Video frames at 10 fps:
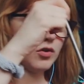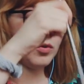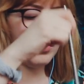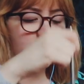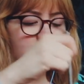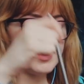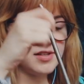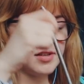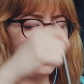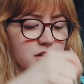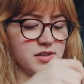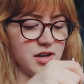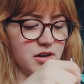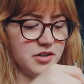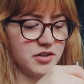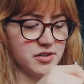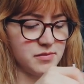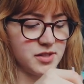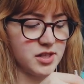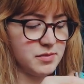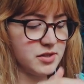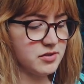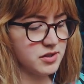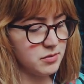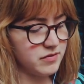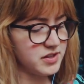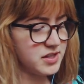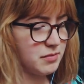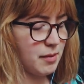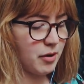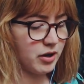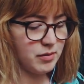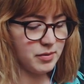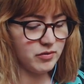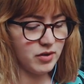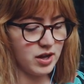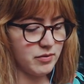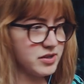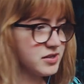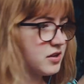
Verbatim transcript: Well, I guess it's not because I already took some sips, so some of it's in my body. But anyways.